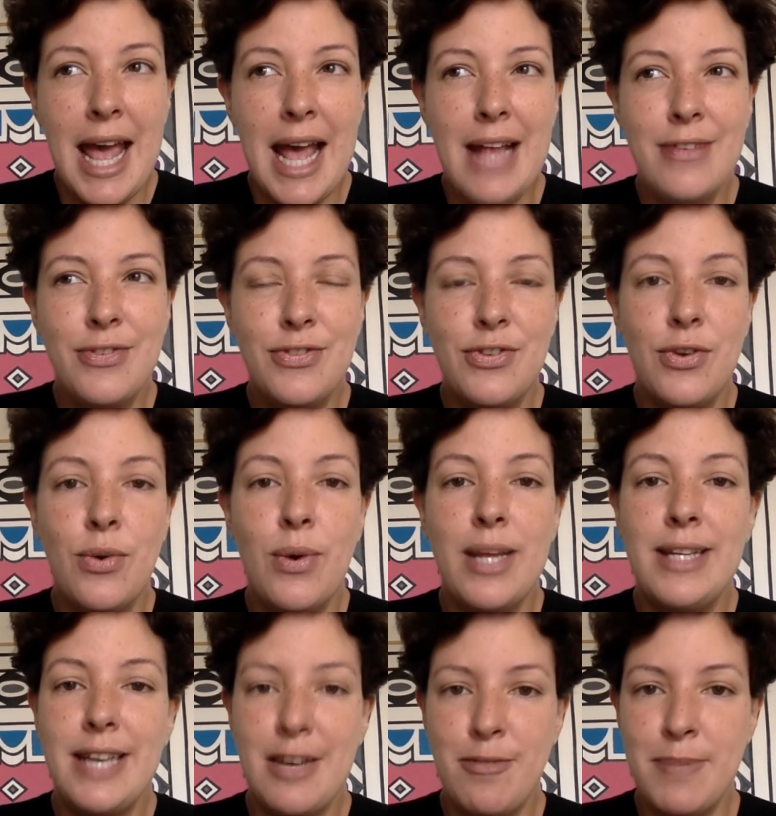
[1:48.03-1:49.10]
And so
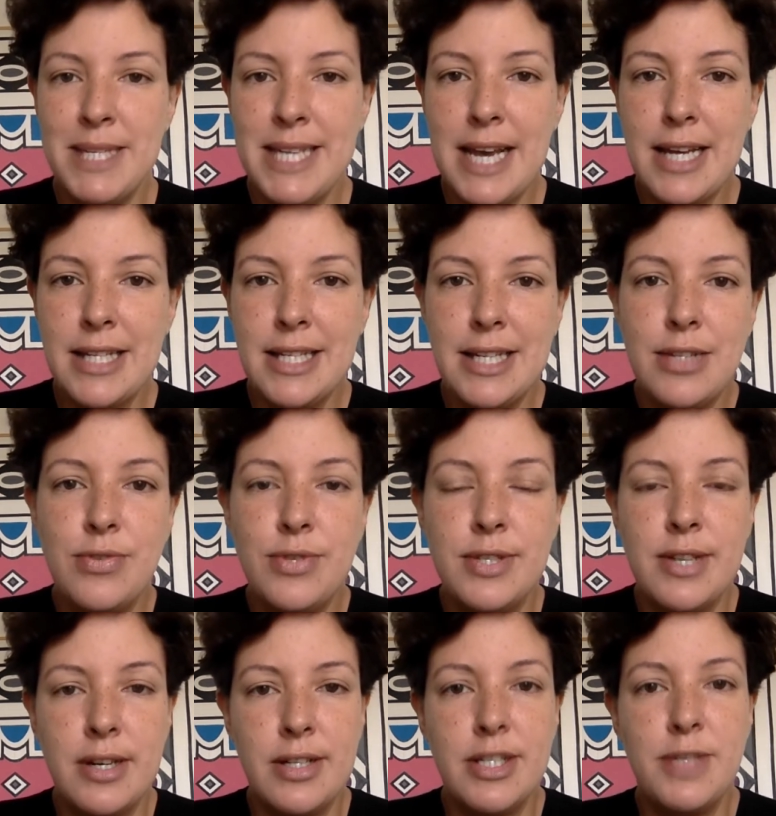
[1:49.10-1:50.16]
it gave me the idea to
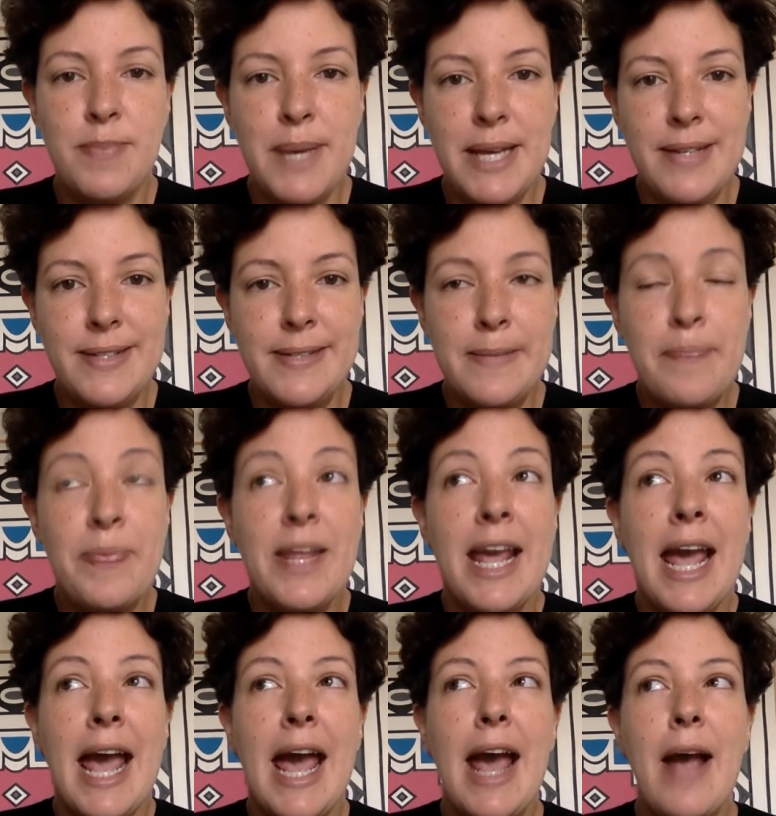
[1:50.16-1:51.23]
start a space.
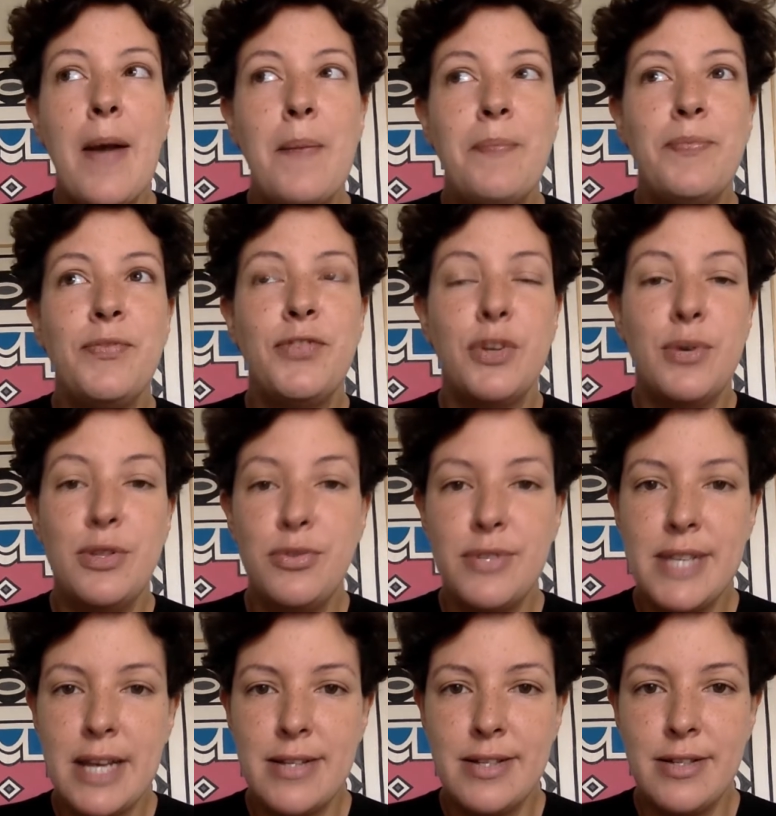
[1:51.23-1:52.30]
So in
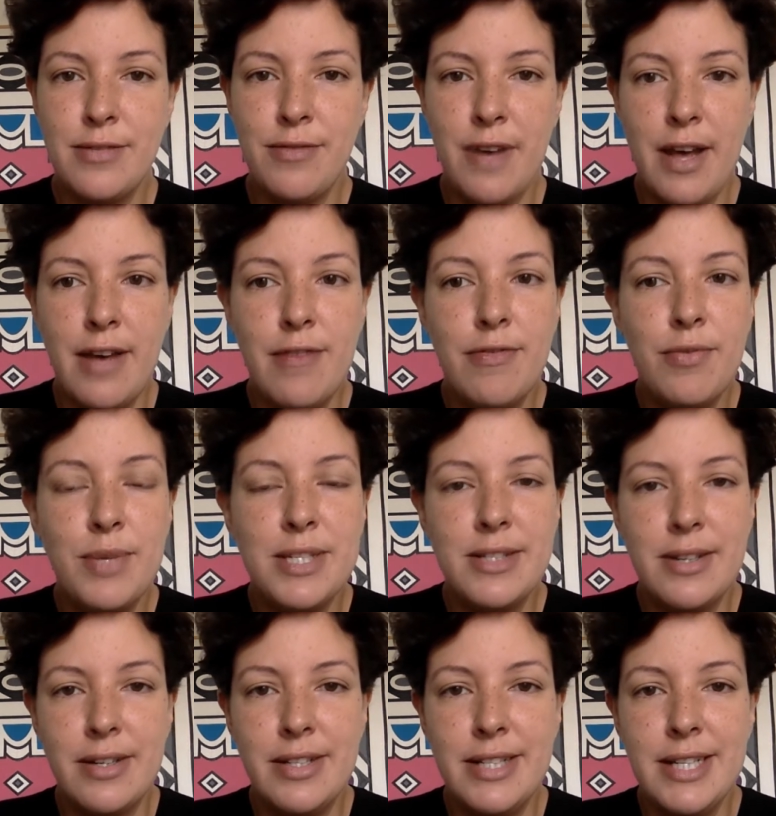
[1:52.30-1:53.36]
2005 we
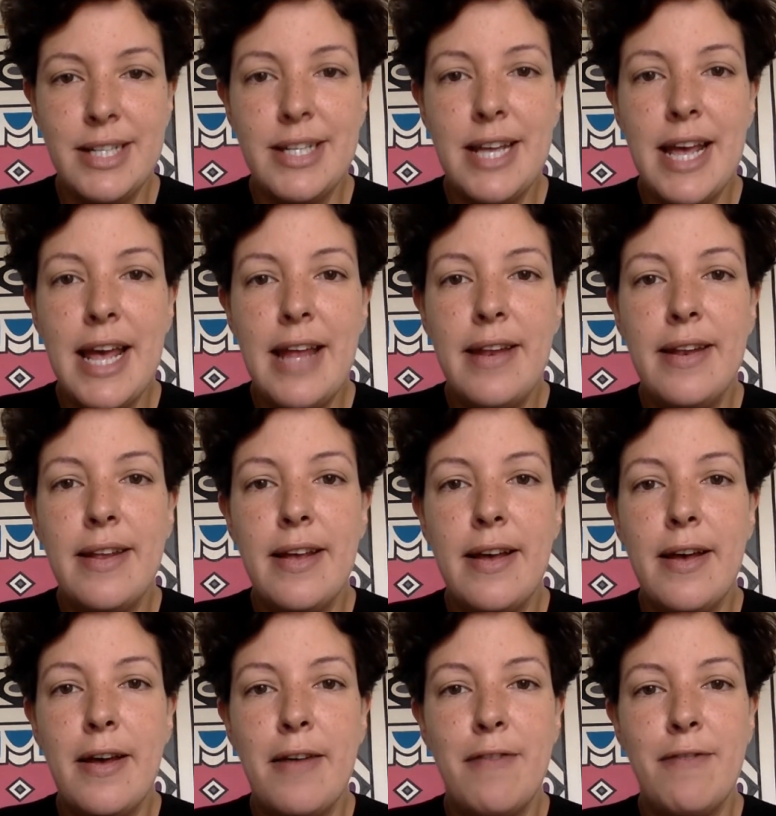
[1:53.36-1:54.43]
started, and
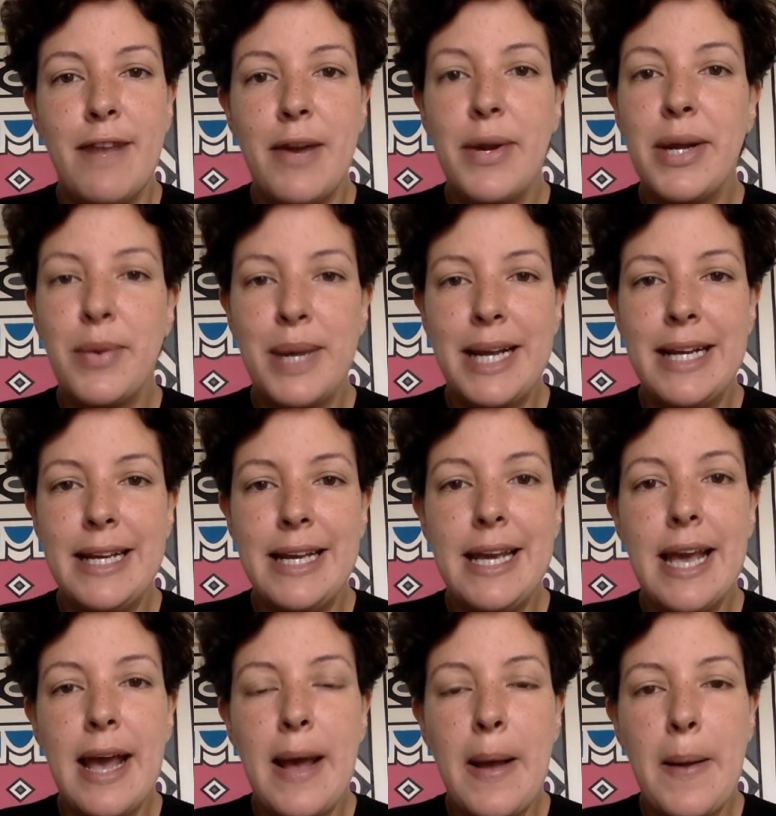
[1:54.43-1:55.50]
very
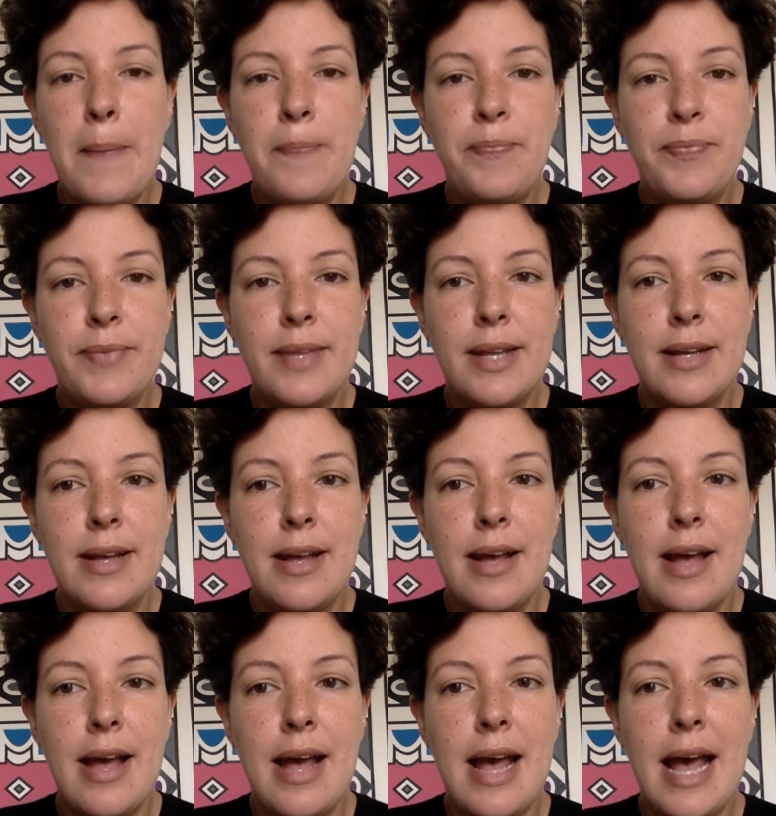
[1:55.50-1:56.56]
quickly
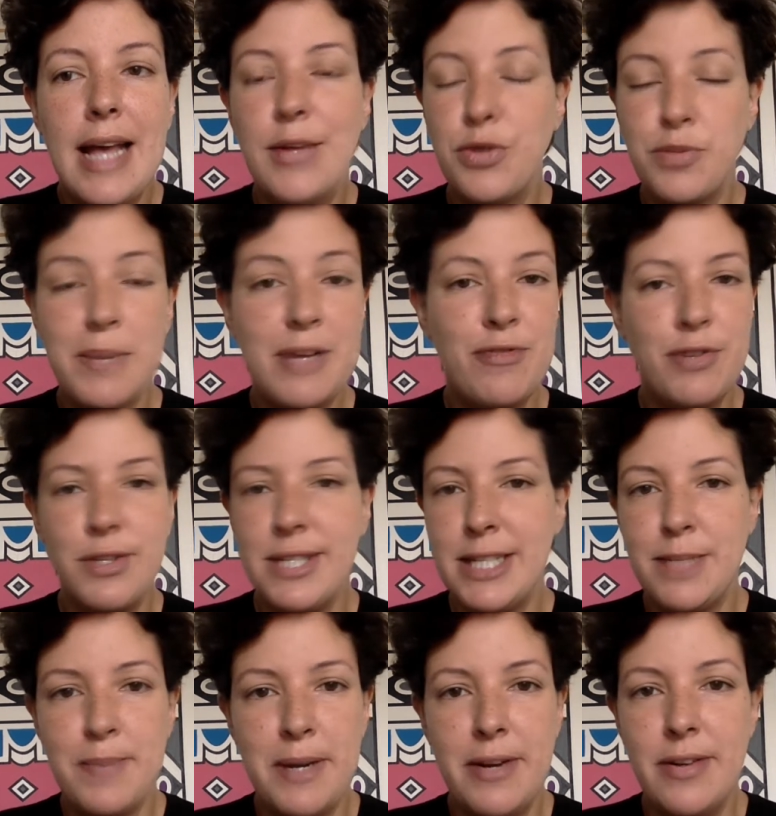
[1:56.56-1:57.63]
it was my first
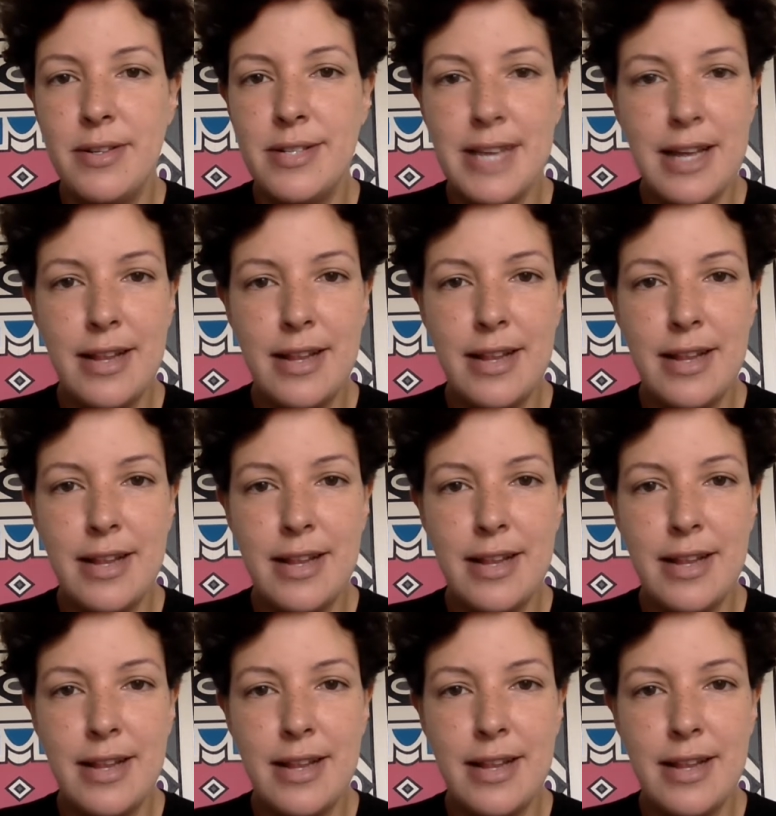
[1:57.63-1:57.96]
experience.